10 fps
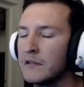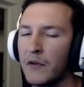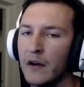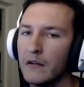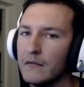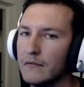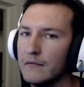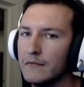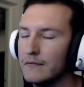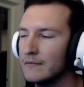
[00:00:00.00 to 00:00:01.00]
fine.
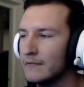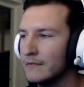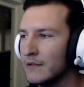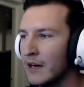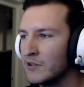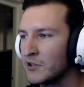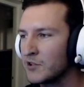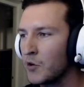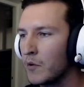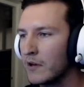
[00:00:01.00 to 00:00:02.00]
I'll just
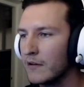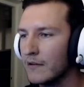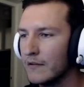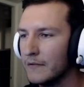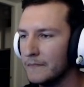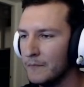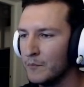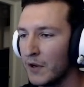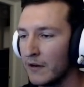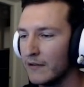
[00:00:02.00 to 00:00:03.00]
go again.
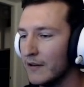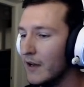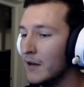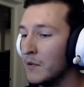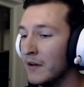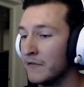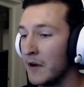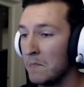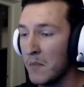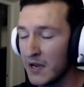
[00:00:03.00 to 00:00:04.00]
But if I
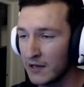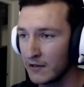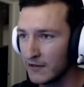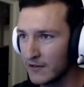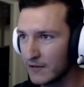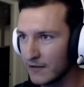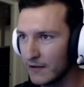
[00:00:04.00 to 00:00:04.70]
make it,